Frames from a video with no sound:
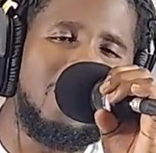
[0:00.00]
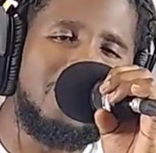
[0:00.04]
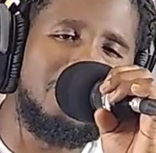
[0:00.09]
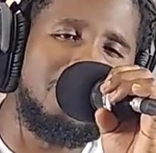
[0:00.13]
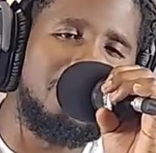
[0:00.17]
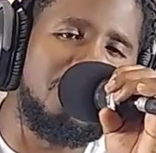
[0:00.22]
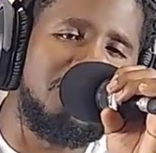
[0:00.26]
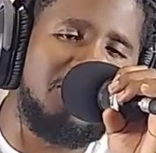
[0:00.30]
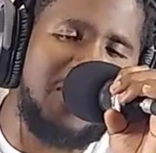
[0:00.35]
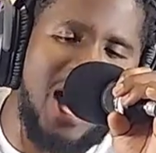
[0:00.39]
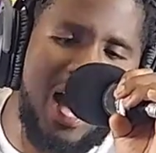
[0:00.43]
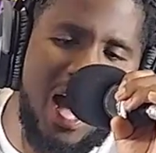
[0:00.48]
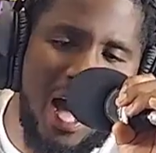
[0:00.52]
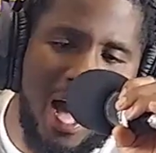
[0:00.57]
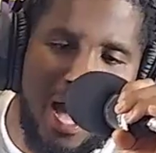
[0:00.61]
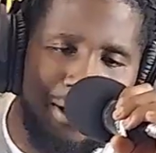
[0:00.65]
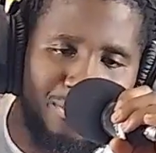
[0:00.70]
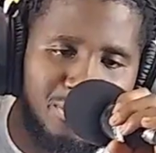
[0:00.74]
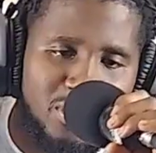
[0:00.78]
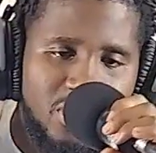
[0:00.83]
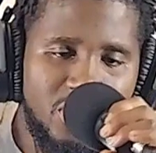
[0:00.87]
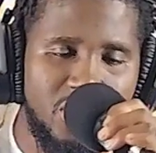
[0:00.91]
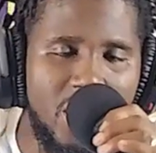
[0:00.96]

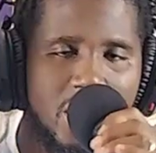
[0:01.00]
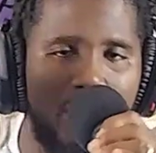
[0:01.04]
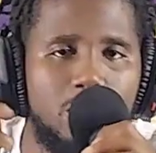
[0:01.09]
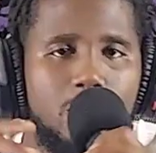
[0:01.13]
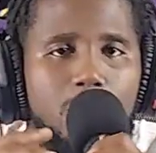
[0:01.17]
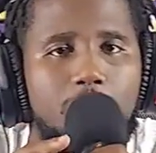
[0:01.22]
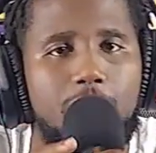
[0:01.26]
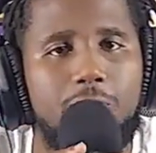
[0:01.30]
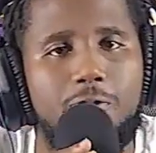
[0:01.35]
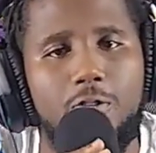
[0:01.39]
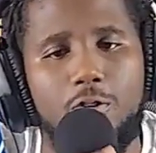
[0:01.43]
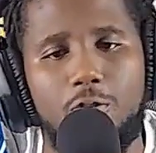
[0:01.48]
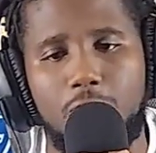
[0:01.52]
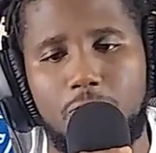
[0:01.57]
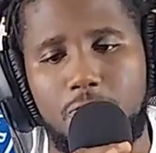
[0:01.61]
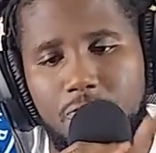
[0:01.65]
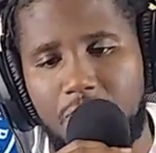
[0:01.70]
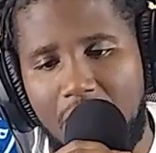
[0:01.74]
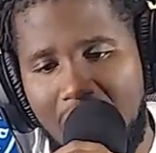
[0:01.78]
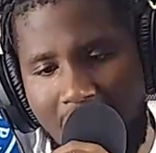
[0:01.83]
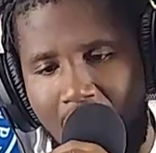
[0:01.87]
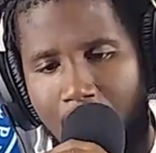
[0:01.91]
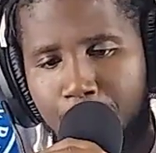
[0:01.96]
Vibes. Thank you for
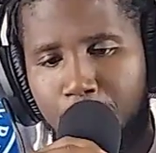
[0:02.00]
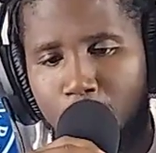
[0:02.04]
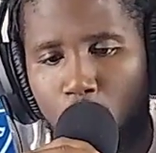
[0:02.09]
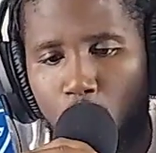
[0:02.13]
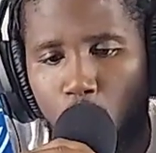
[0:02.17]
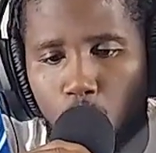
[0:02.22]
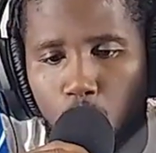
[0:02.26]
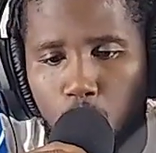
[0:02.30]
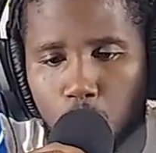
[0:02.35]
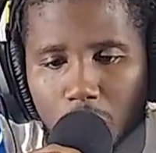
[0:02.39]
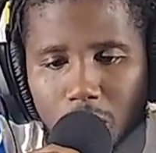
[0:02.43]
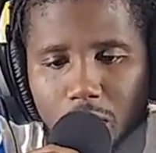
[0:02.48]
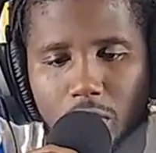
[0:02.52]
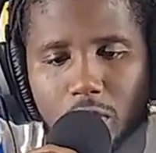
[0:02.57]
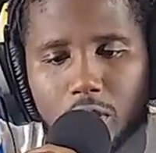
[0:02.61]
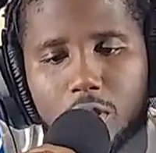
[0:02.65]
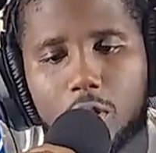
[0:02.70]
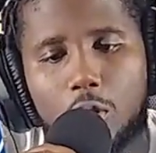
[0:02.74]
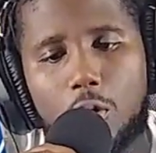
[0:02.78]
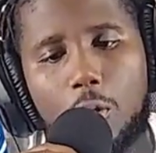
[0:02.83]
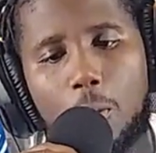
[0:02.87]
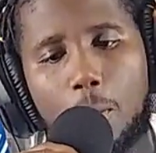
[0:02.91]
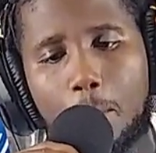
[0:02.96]
vibing with
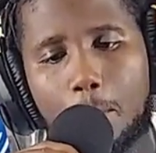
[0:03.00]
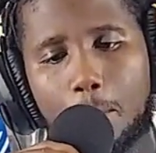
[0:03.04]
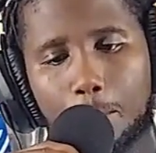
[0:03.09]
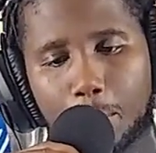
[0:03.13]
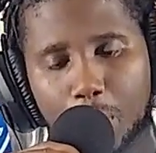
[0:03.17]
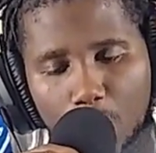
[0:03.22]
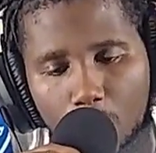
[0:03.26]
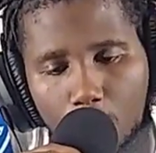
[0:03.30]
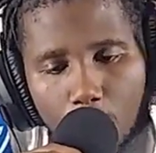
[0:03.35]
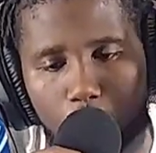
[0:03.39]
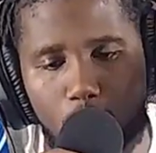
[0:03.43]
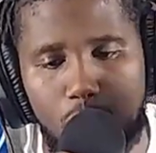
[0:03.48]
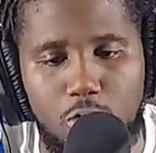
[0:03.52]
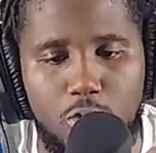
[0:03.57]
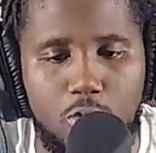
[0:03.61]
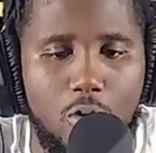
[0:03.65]
the Bull.